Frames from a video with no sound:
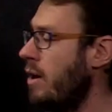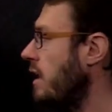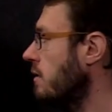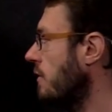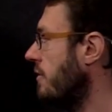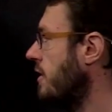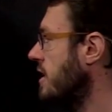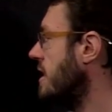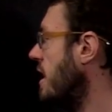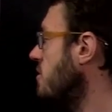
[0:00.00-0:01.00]
Well, the
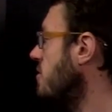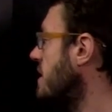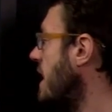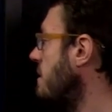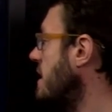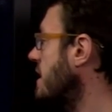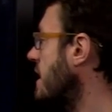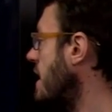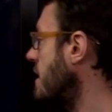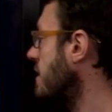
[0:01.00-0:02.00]
first unused name in this
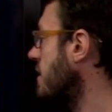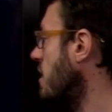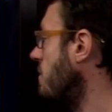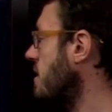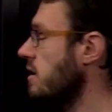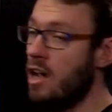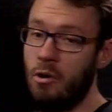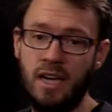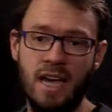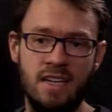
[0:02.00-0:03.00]
case is going to be the
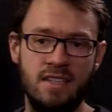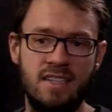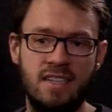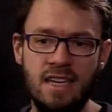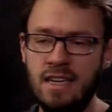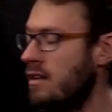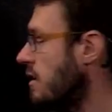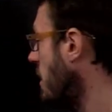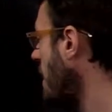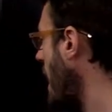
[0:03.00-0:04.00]
lowercase c,
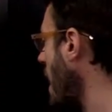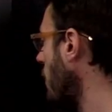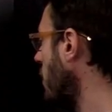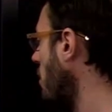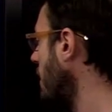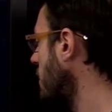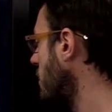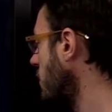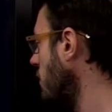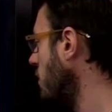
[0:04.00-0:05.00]
and we're going
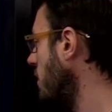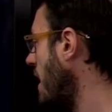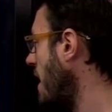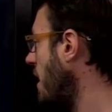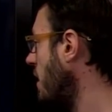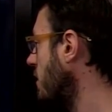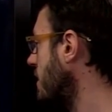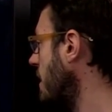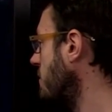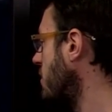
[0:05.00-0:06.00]
to
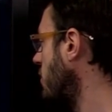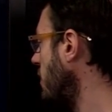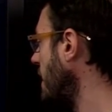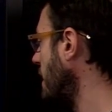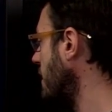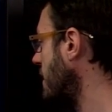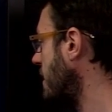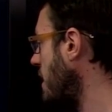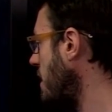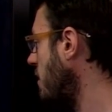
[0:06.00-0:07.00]
substitute in
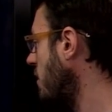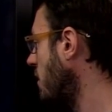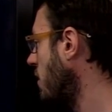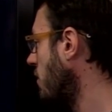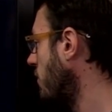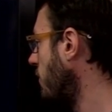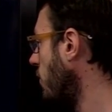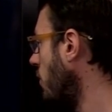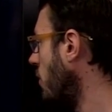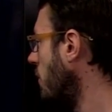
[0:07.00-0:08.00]
c
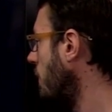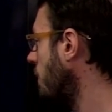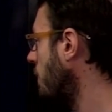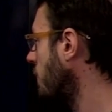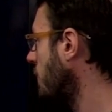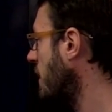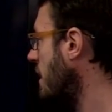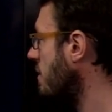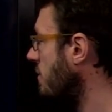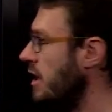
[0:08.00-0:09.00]
for
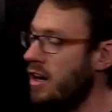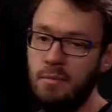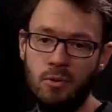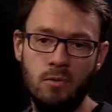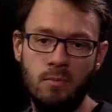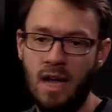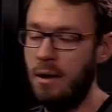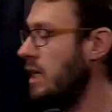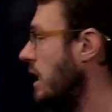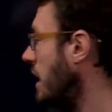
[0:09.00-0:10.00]
the variable, and we're